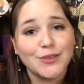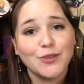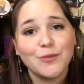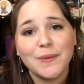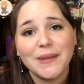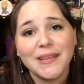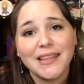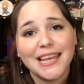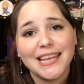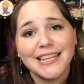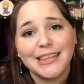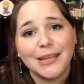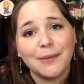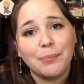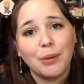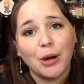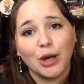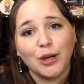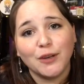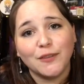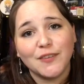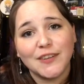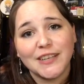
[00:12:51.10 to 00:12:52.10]
would be like the
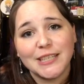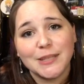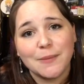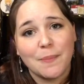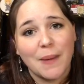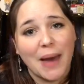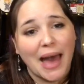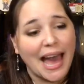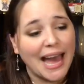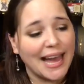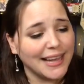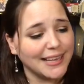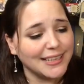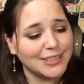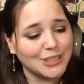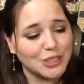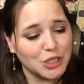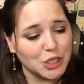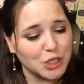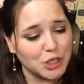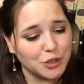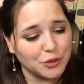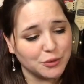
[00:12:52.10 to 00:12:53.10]
perfect bag
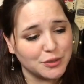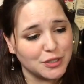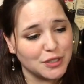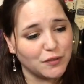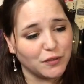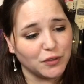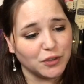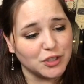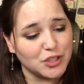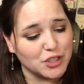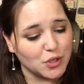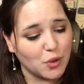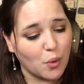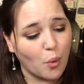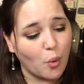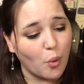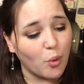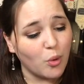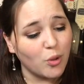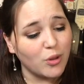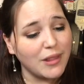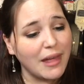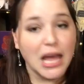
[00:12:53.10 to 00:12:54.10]
to use for
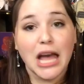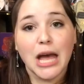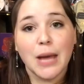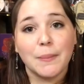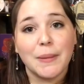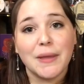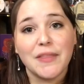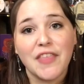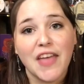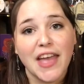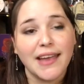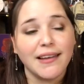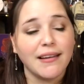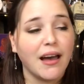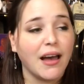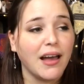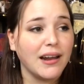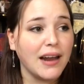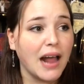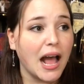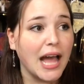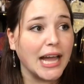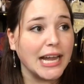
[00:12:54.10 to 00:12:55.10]
school, but thank
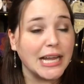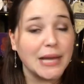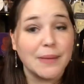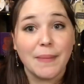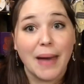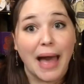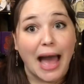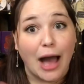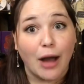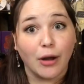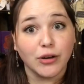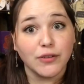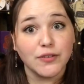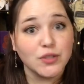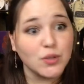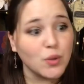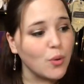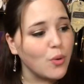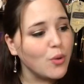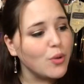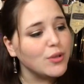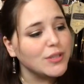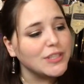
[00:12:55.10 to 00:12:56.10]
God I am out of
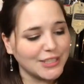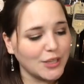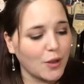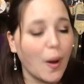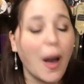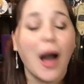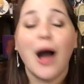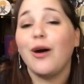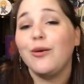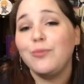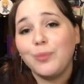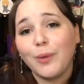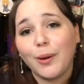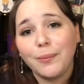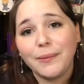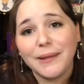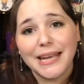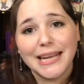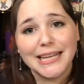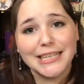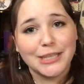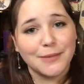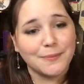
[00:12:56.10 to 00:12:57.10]
school. So I'll probably
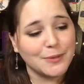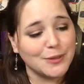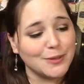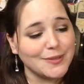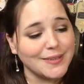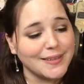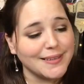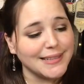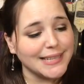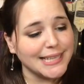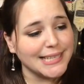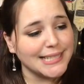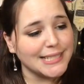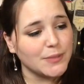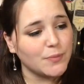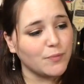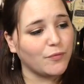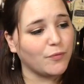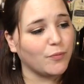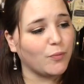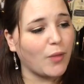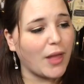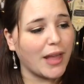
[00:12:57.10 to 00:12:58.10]
end up using this
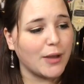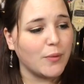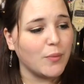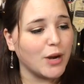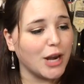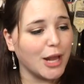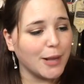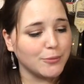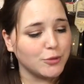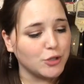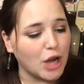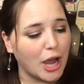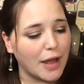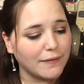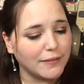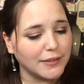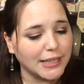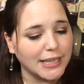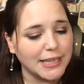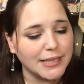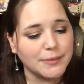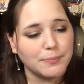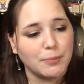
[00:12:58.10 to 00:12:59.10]
like when I'm
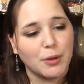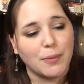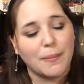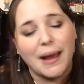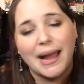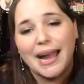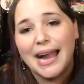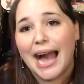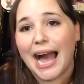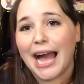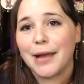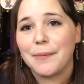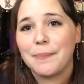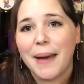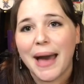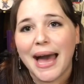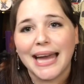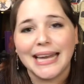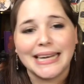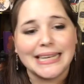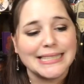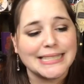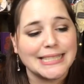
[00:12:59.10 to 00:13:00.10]
traveling, put my
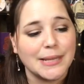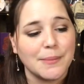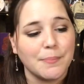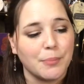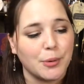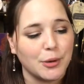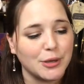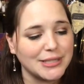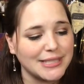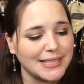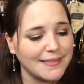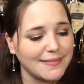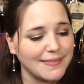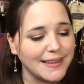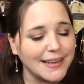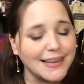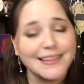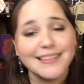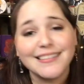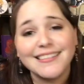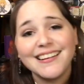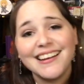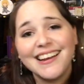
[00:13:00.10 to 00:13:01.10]
iPad and some books in
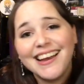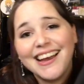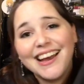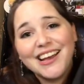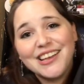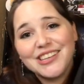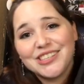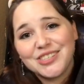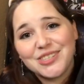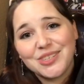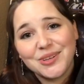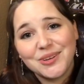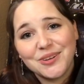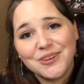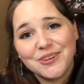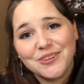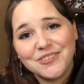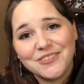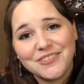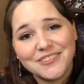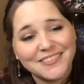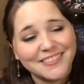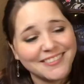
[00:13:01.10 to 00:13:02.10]
there.
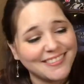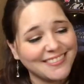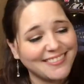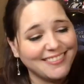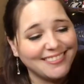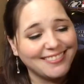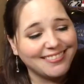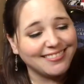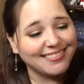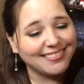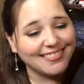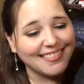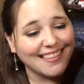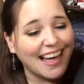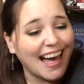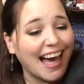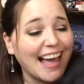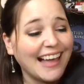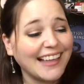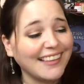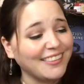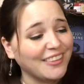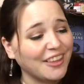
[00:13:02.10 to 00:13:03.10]
So
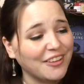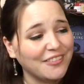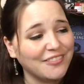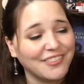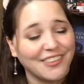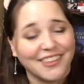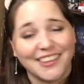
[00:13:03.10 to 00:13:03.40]
I love